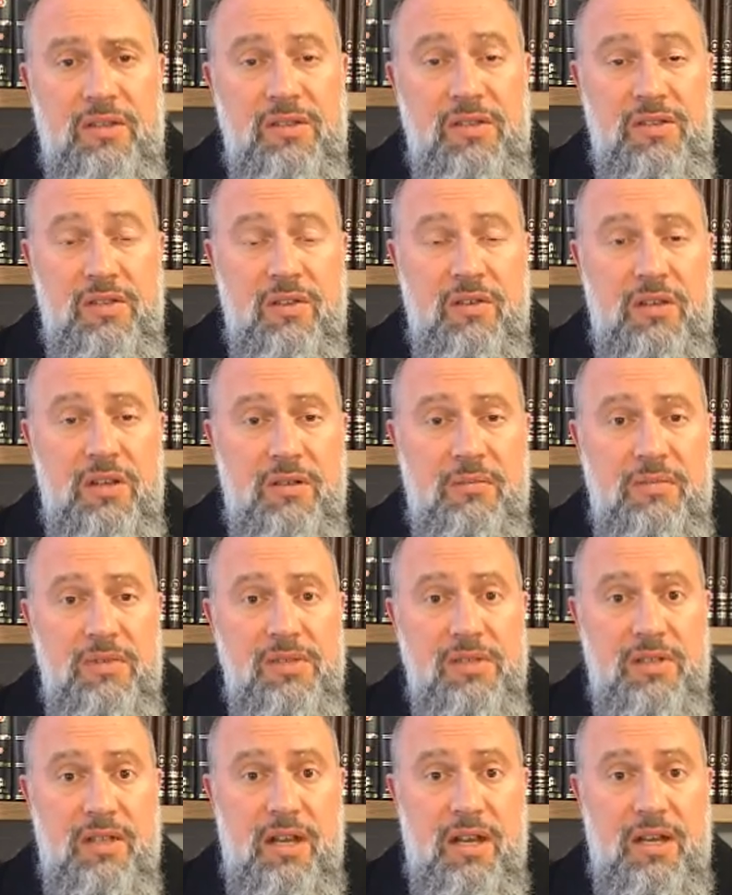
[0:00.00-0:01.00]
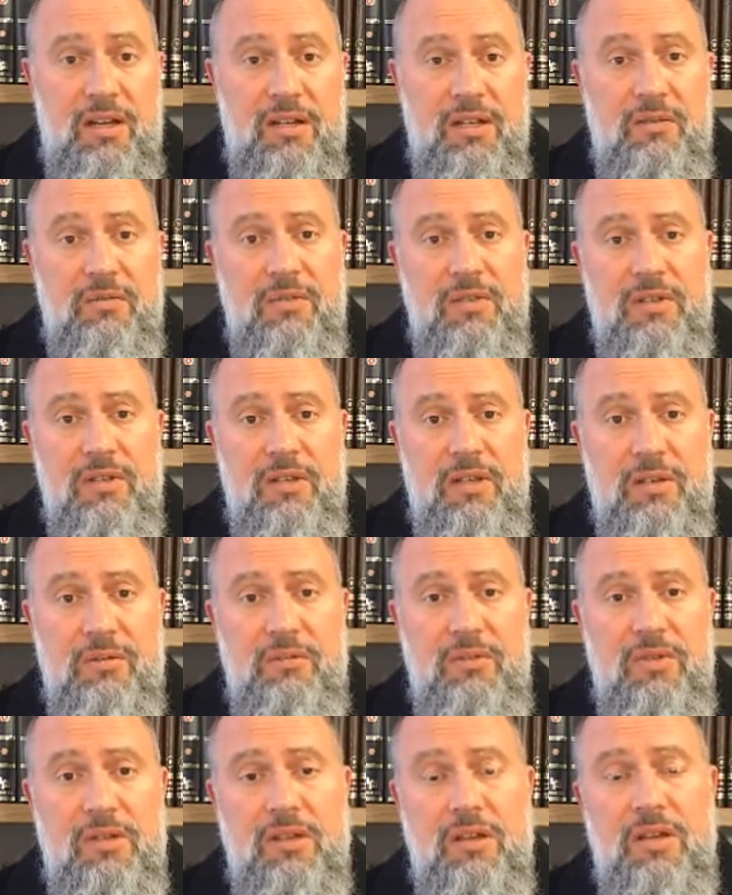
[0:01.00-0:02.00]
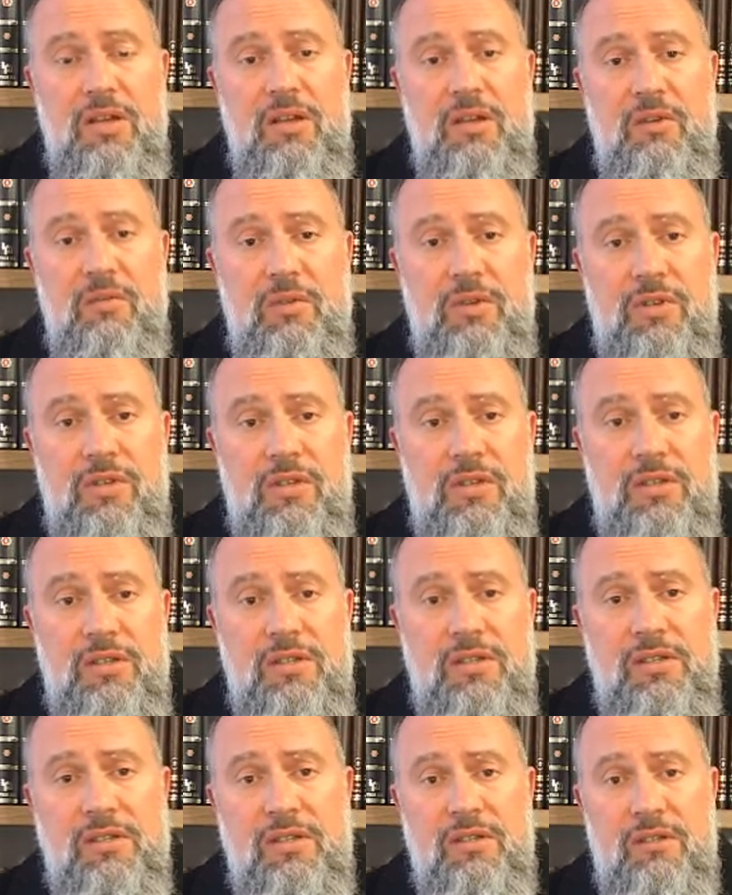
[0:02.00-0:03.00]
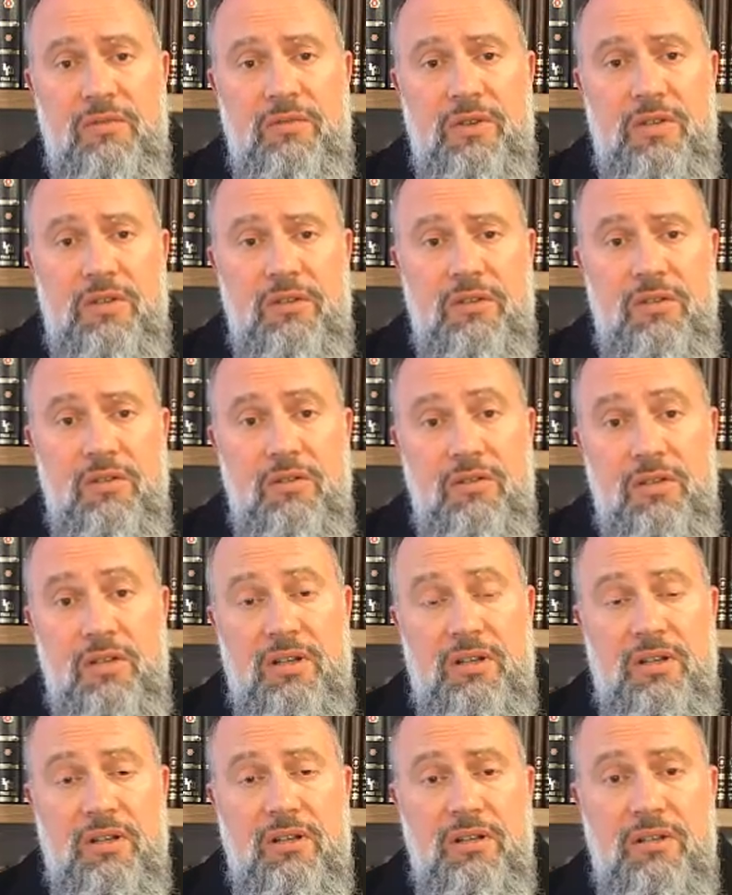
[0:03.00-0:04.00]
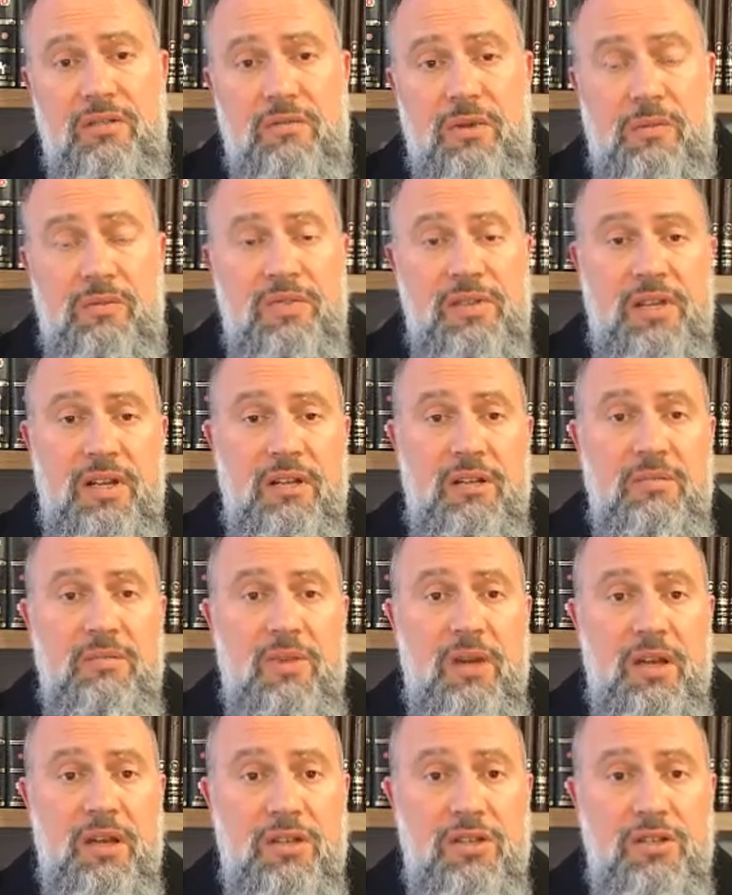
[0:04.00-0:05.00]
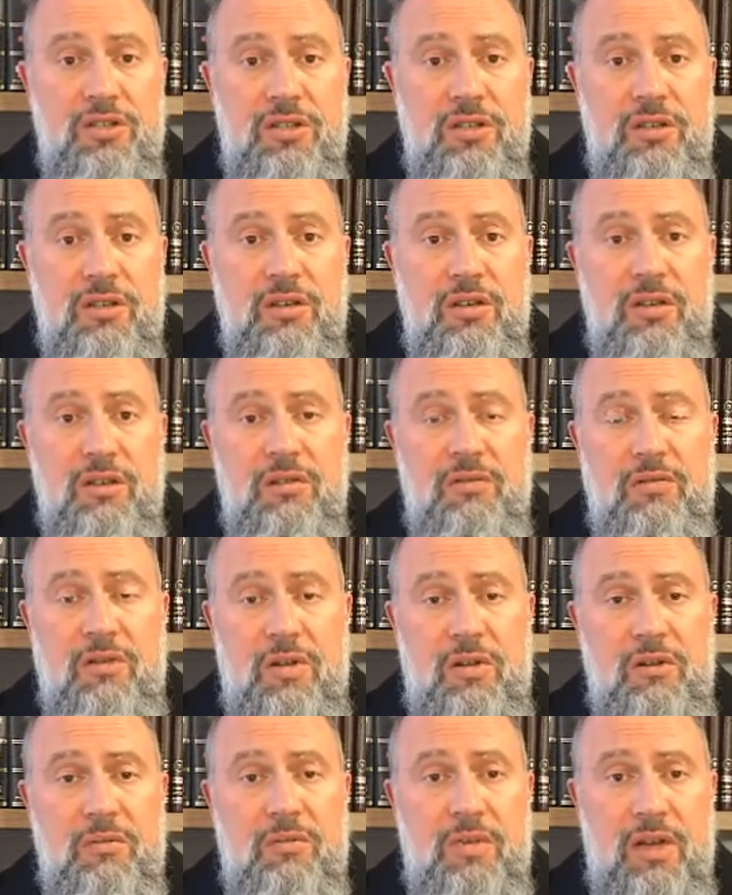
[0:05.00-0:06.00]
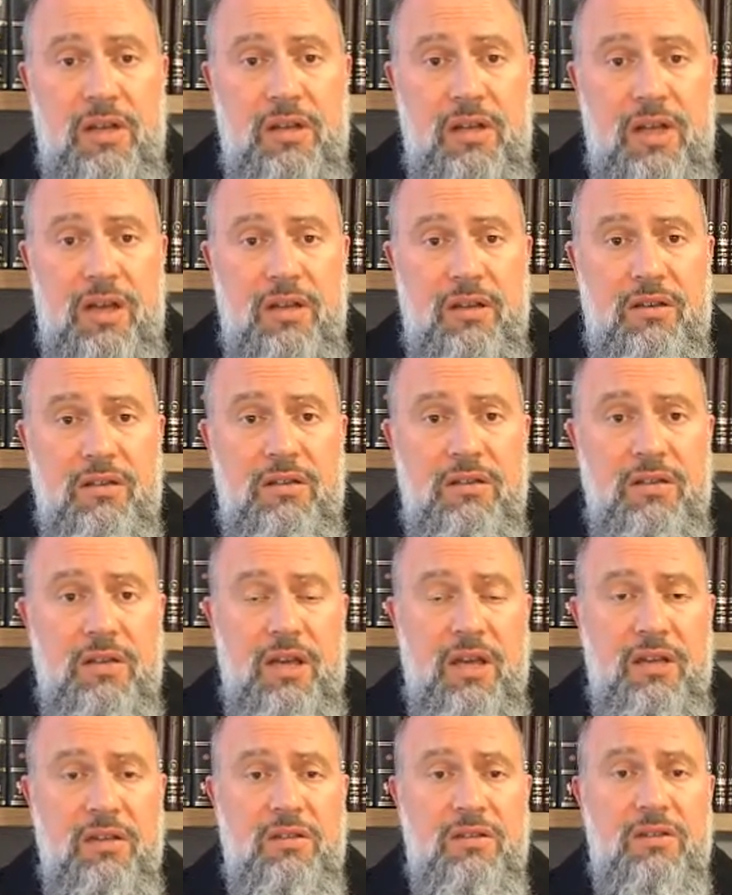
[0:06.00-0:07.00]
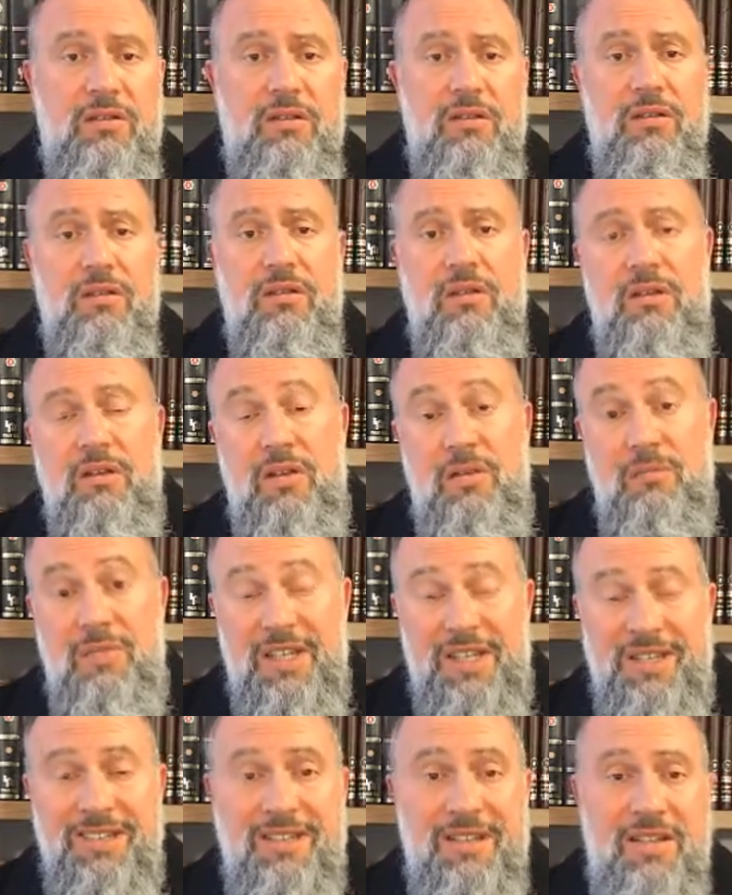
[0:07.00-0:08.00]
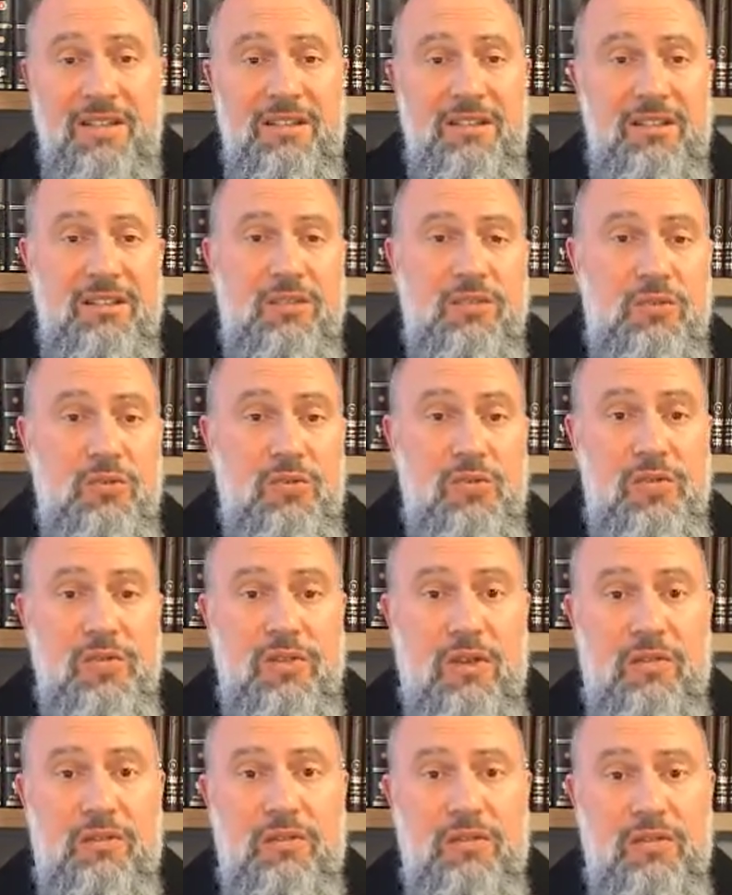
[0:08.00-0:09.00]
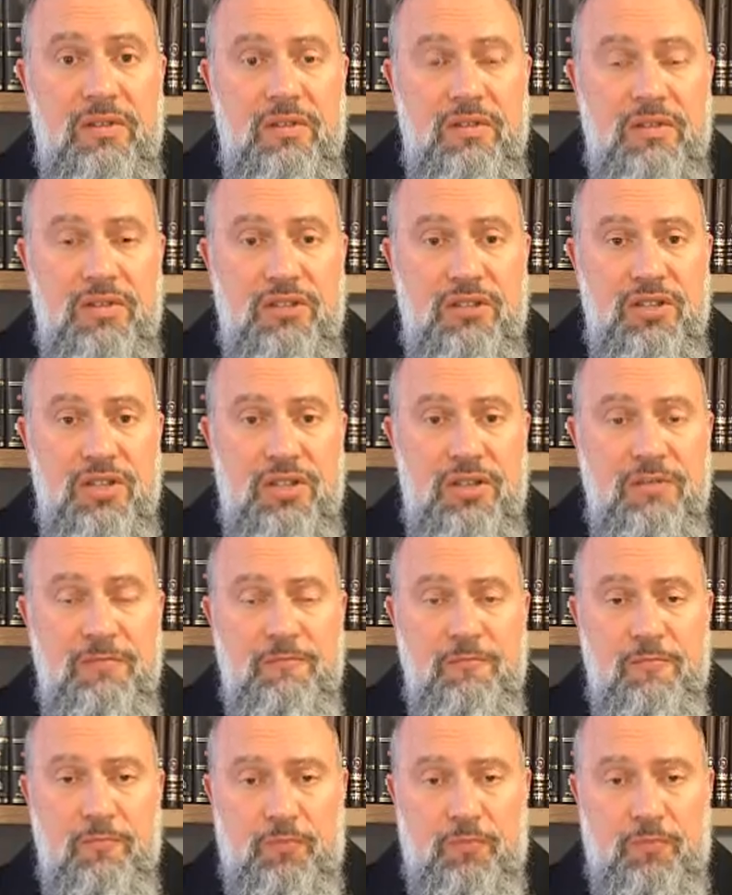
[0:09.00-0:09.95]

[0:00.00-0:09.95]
His surname is Ghali with a rimel, which is written usually in English, represented by a G followed by an H, the H being intended to soften the G.